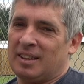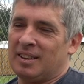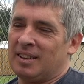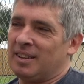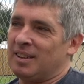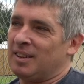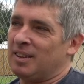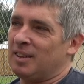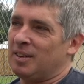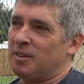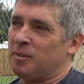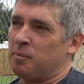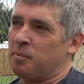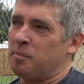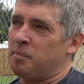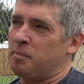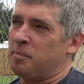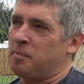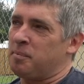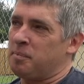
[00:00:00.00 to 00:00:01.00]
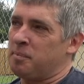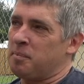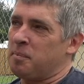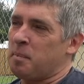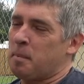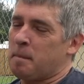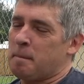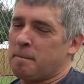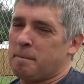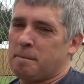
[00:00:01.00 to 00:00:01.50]

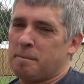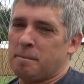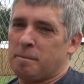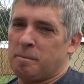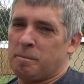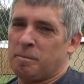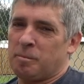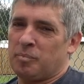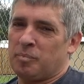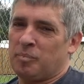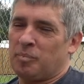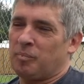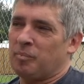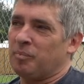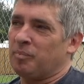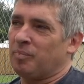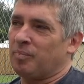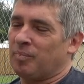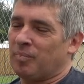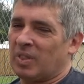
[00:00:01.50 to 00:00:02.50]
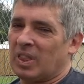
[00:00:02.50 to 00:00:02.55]
(not speaking)